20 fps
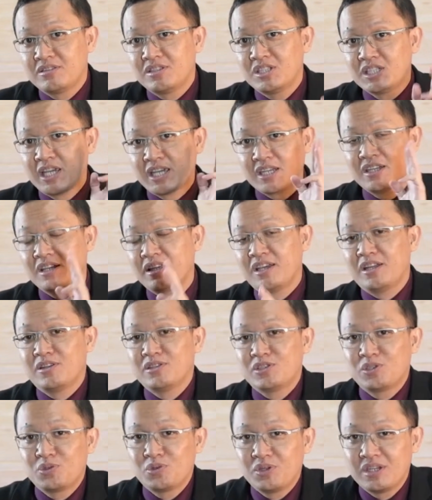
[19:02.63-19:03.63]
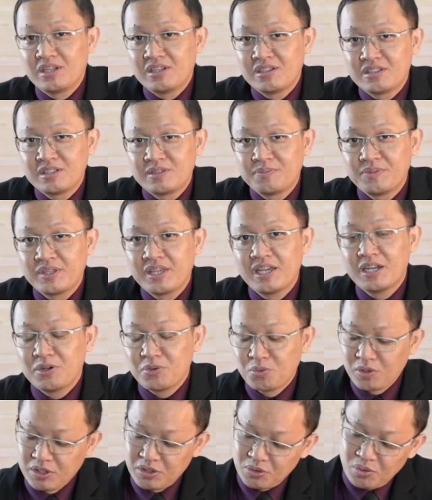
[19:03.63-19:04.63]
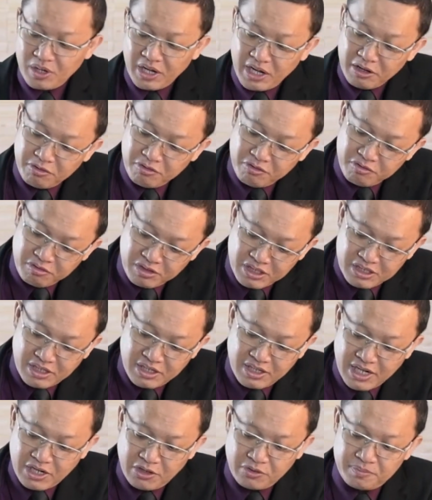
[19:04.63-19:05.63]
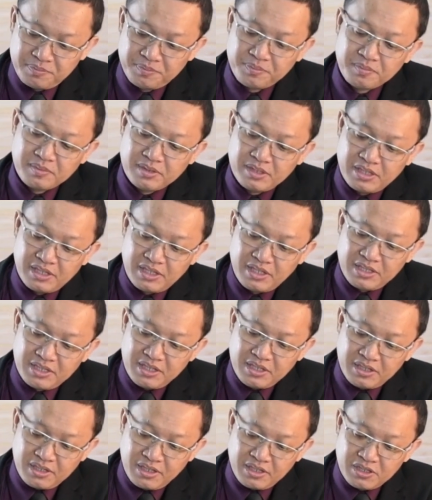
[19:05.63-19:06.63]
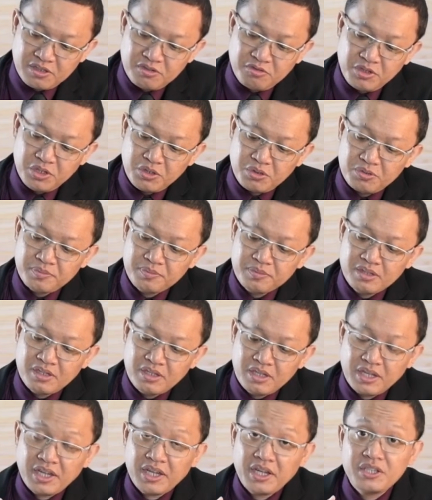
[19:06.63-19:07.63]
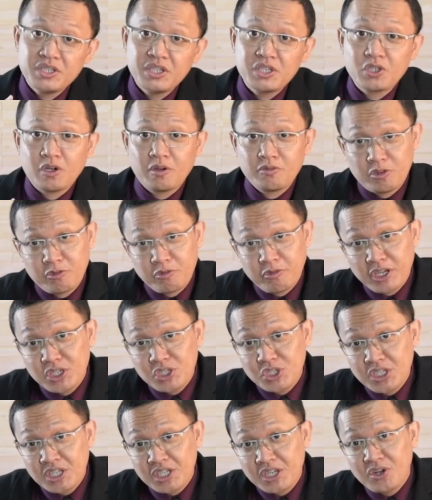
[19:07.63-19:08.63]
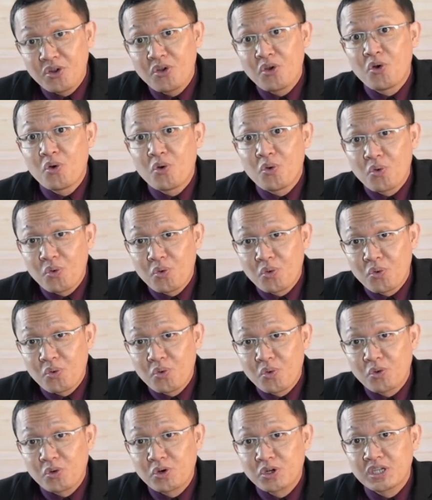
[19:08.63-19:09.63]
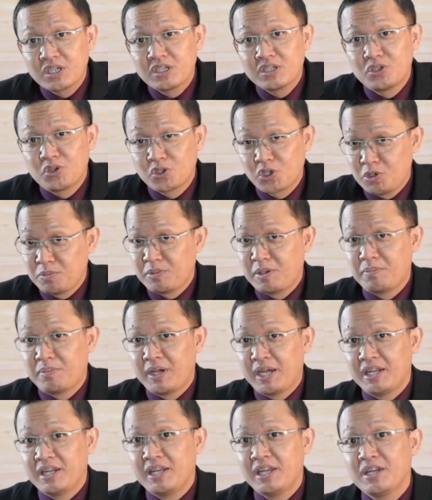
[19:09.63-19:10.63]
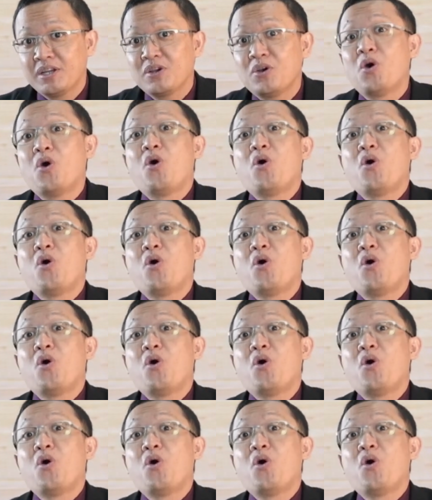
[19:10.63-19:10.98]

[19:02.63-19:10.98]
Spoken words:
Check again, students, yeah, what you have written down. Is it interview? Is it observation? Or document mining?